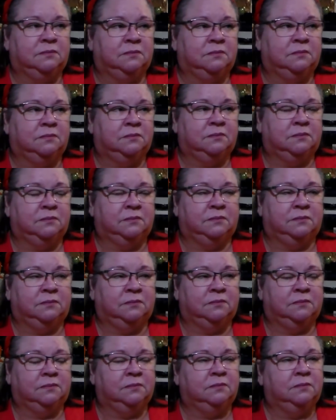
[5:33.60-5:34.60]

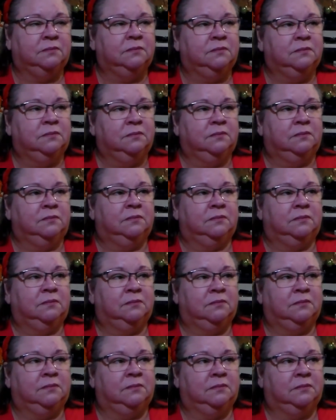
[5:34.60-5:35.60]

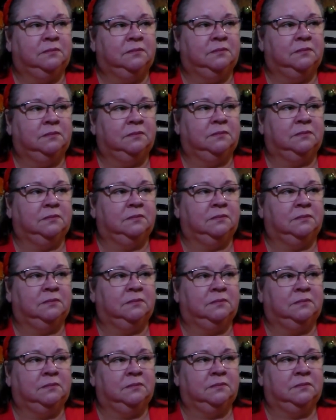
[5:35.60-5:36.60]

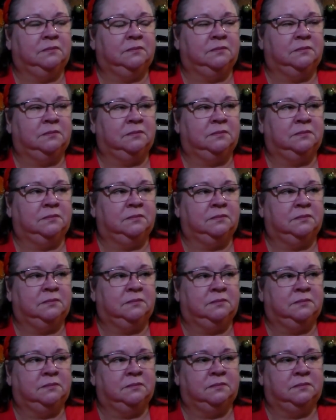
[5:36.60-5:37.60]
(silent)